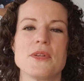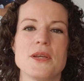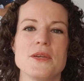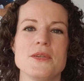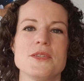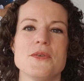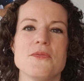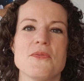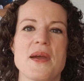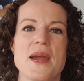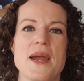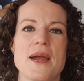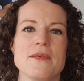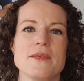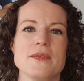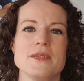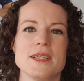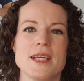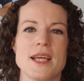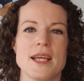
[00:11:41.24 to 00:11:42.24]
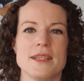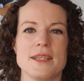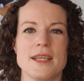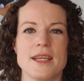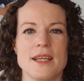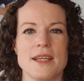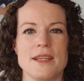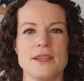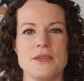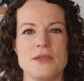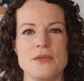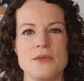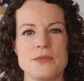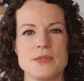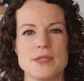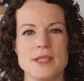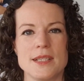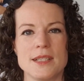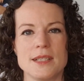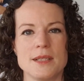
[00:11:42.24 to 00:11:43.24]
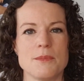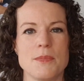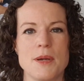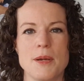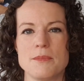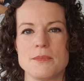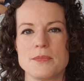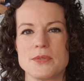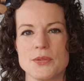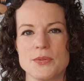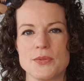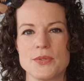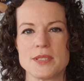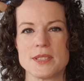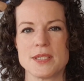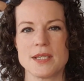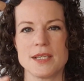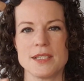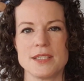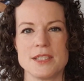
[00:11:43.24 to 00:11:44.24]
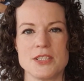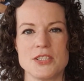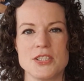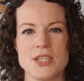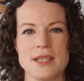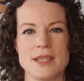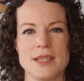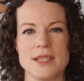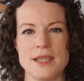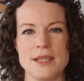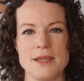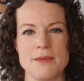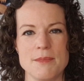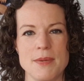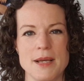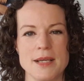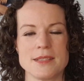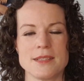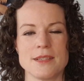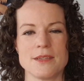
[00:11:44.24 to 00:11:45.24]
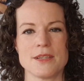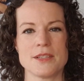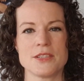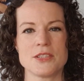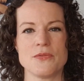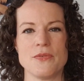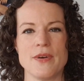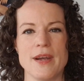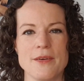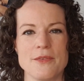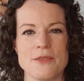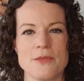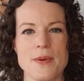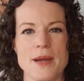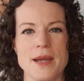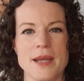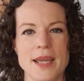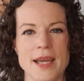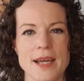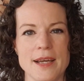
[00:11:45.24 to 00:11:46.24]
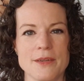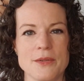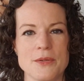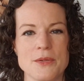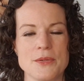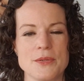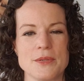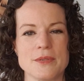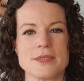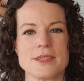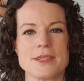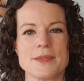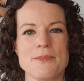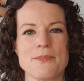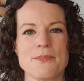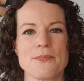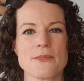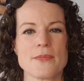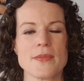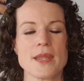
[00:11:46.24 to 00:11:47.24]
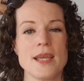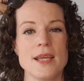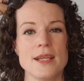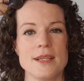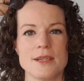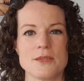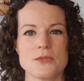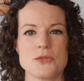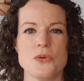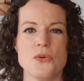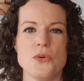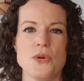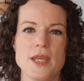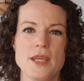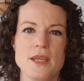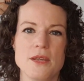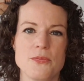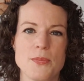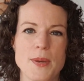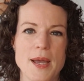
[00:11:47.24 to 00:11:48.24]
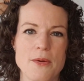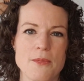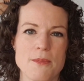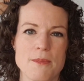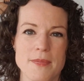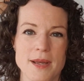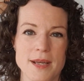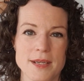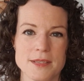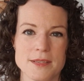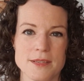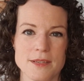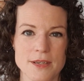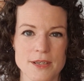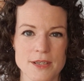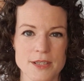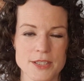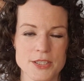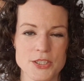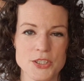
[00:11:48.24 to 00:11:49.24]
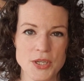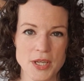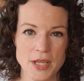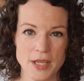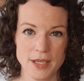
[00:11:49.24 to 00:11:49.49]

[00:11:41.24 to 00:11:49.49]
float around, and then use the little pumps on the side to gently massage around my ankles. Now, talking about massage,